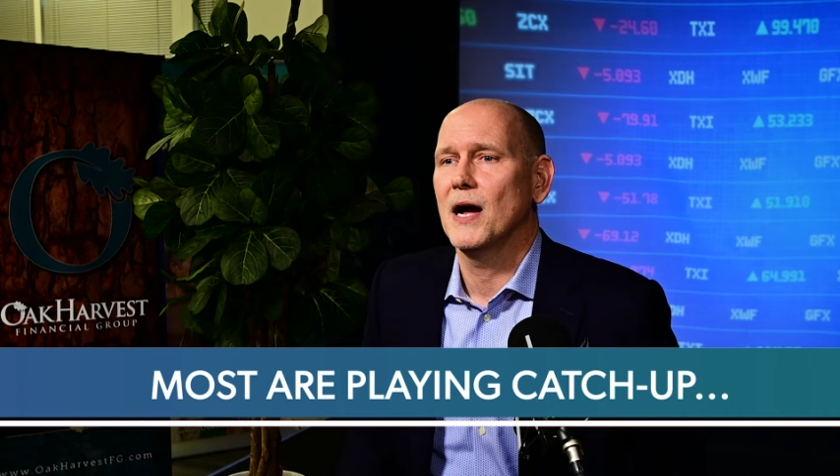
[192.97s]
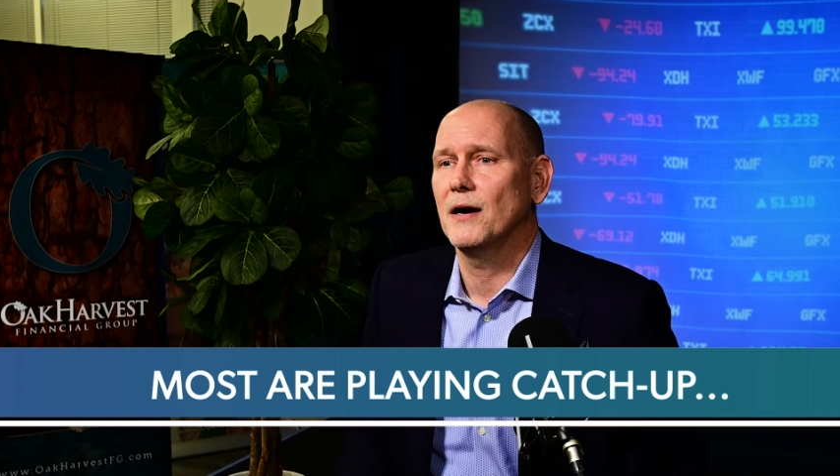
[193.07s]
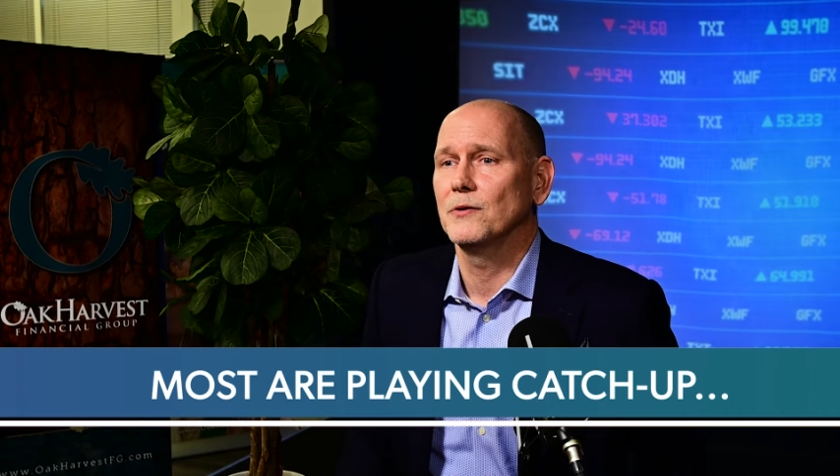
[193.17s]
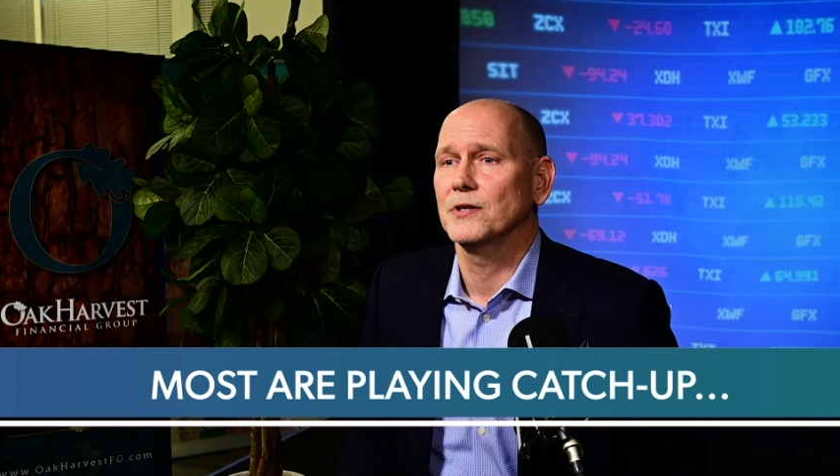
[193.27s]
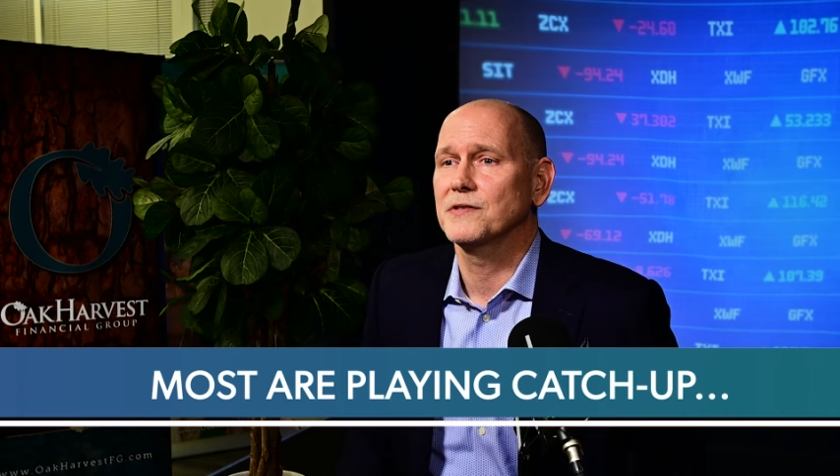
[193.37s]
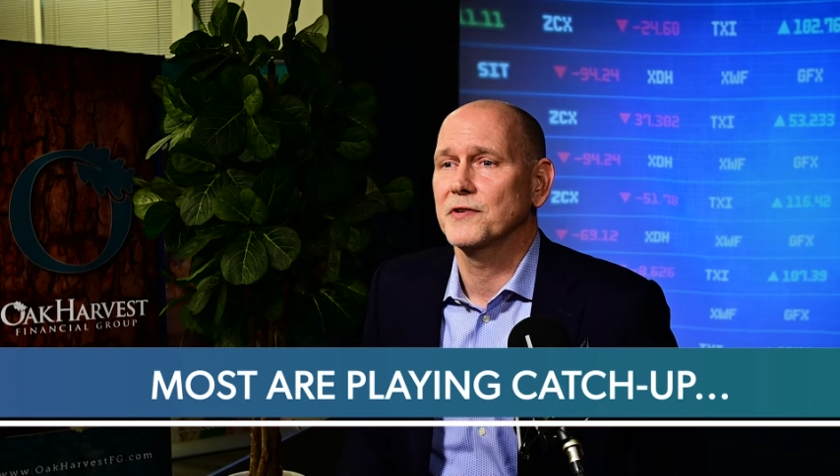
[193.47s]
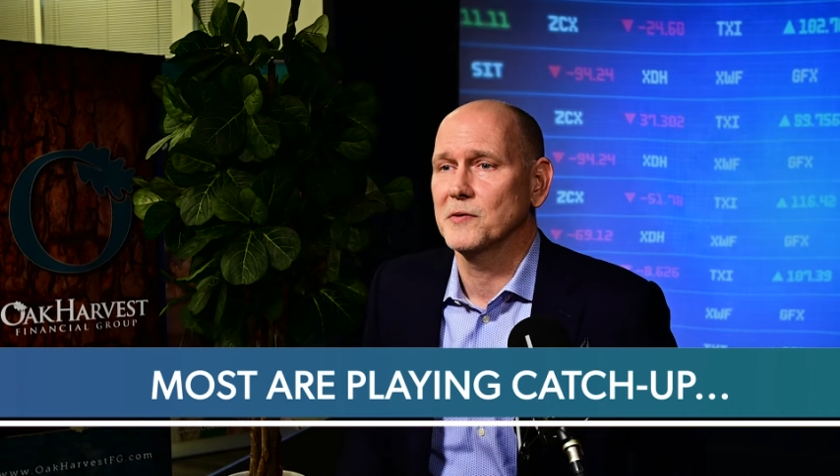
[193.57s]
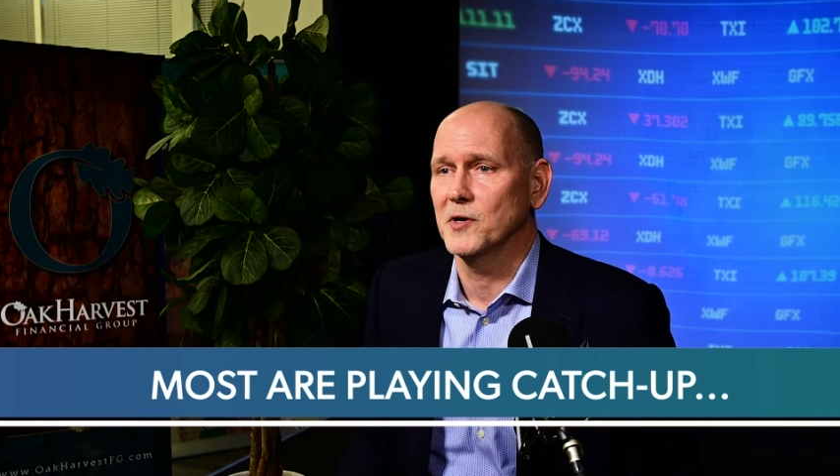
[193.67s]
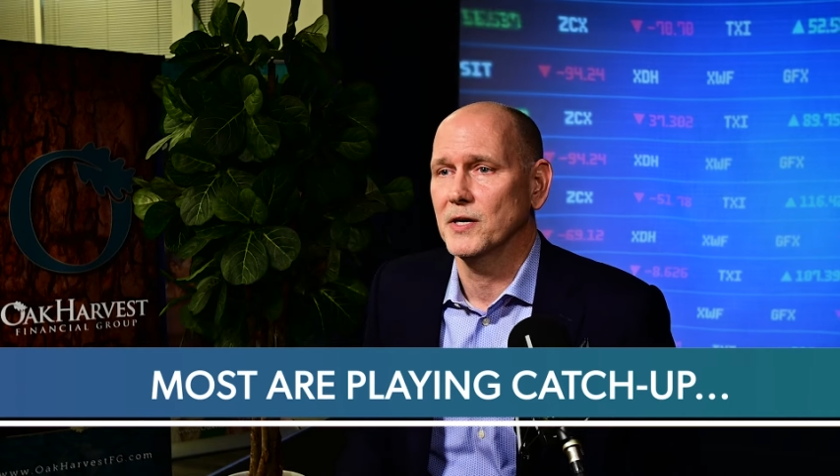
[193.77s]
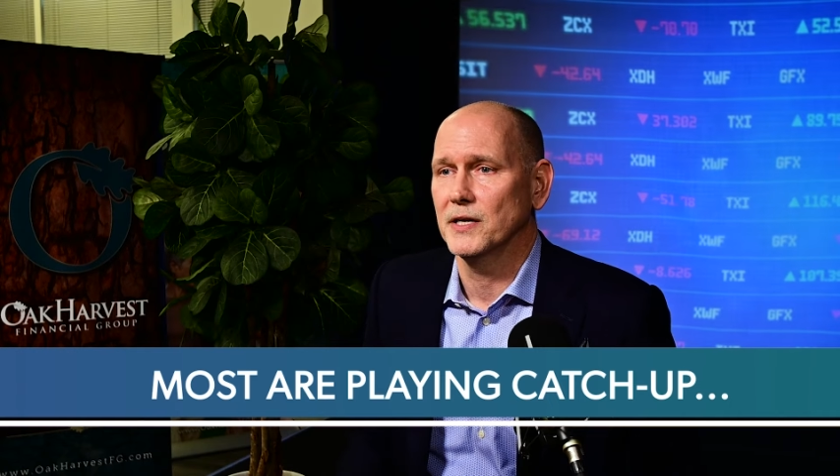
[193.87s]
outlooks for the
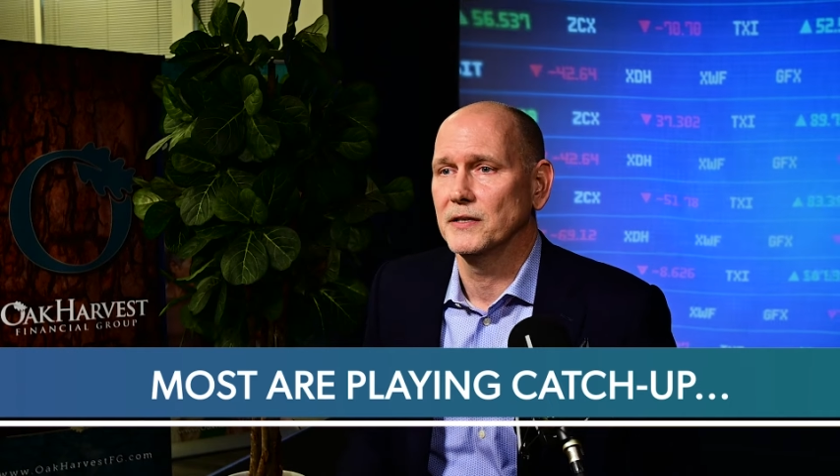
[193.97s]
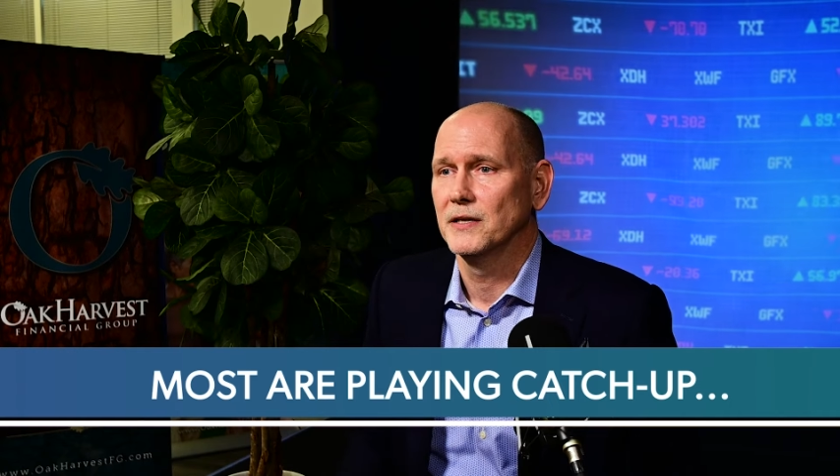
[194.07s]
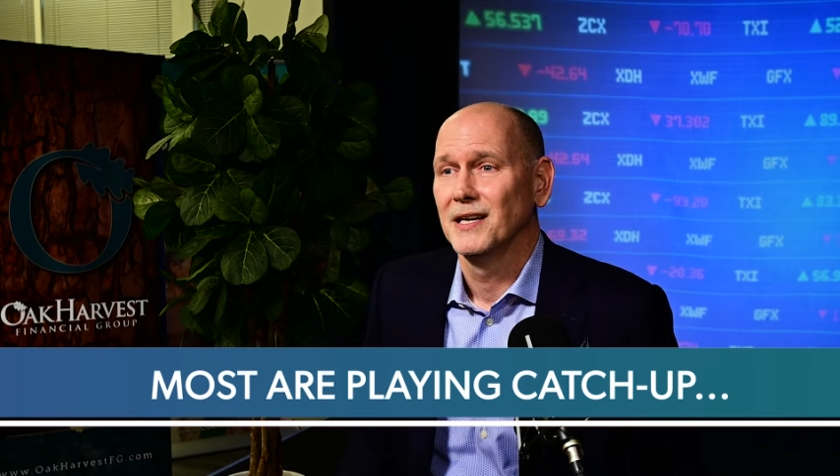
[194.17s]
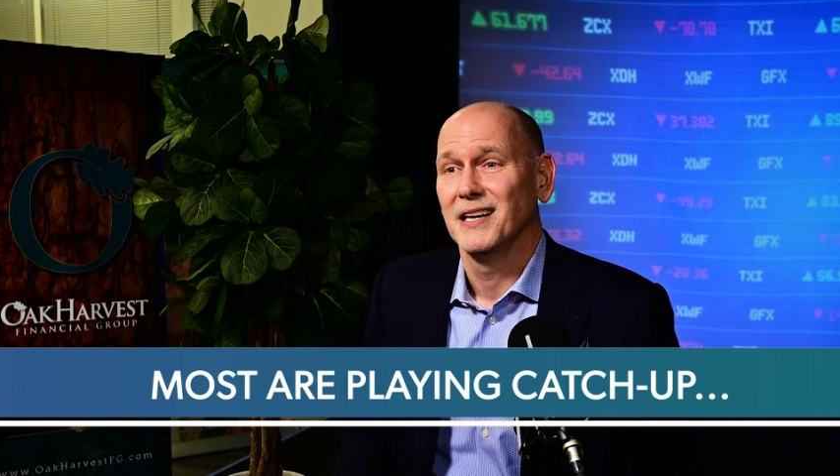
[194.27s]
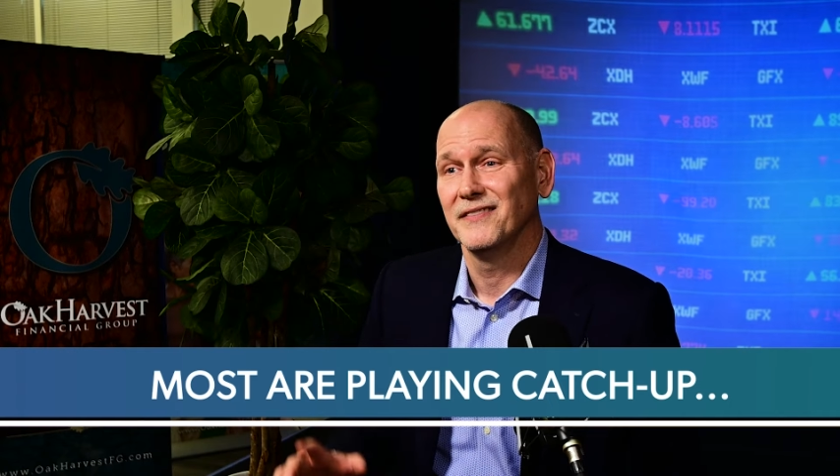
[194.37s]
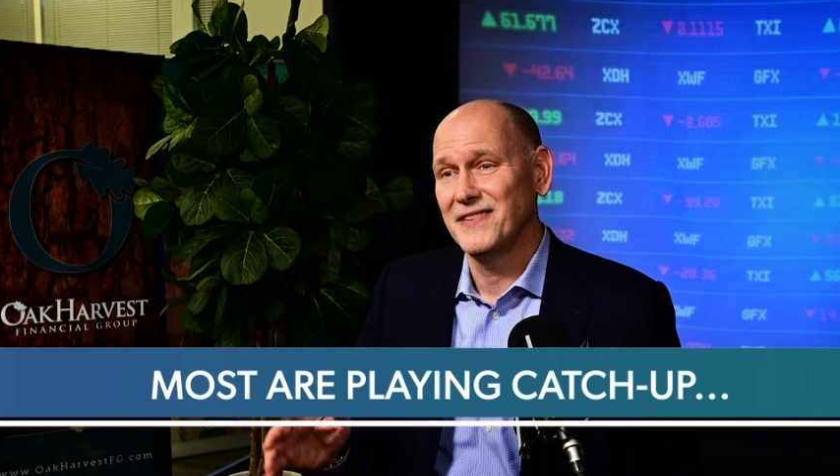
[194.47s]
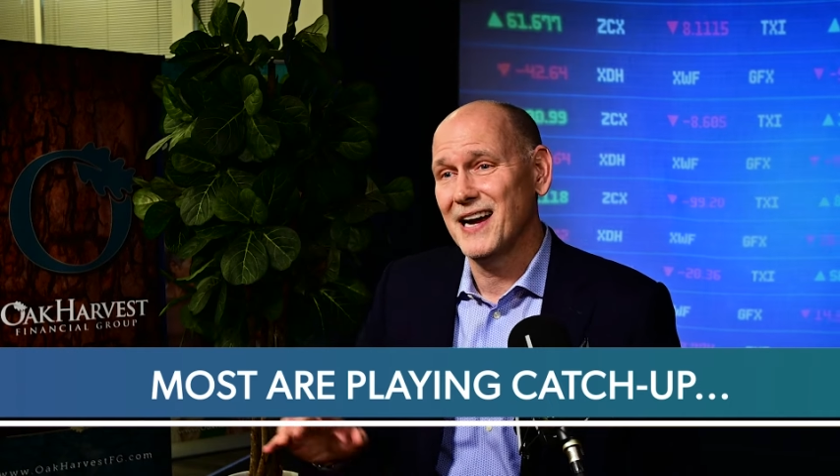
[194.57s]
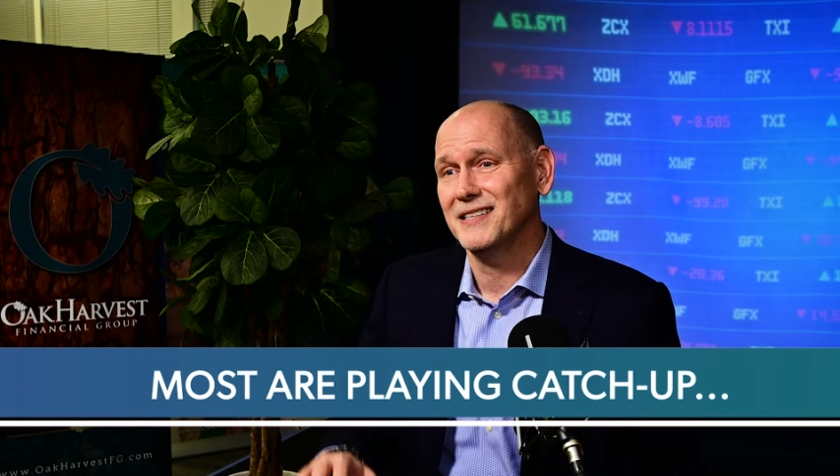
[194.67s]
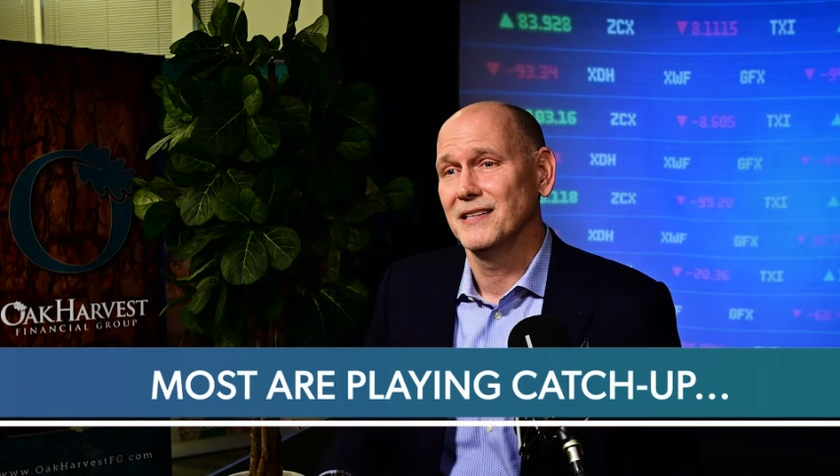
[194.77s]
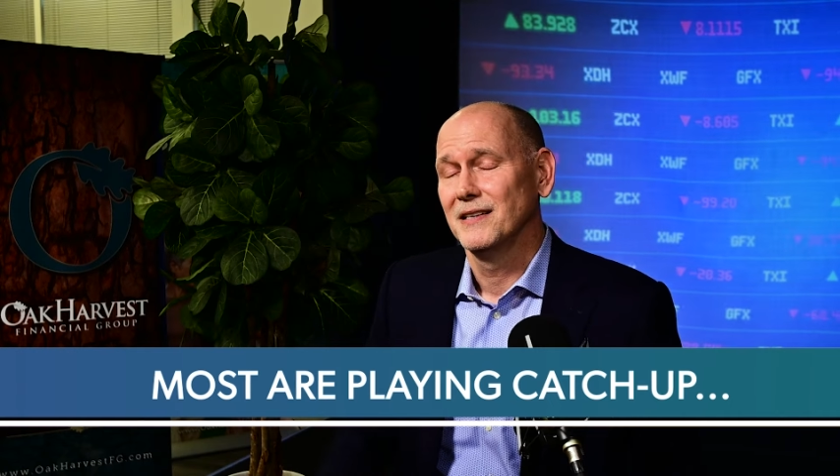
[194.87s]
market. In
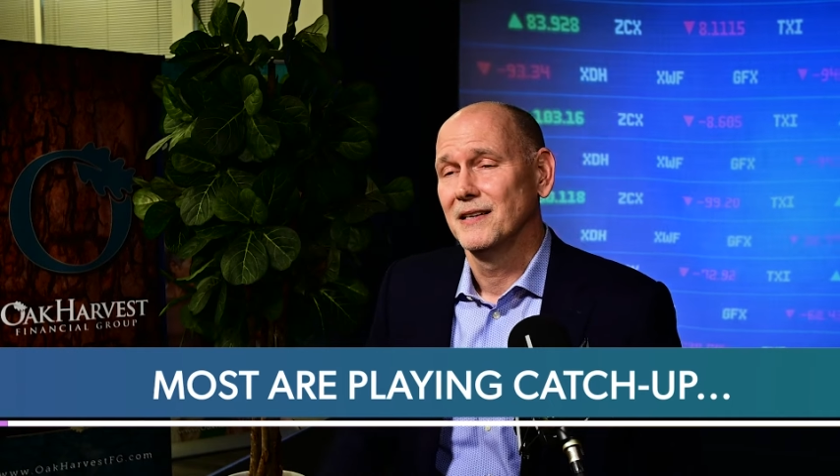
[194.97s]
fact,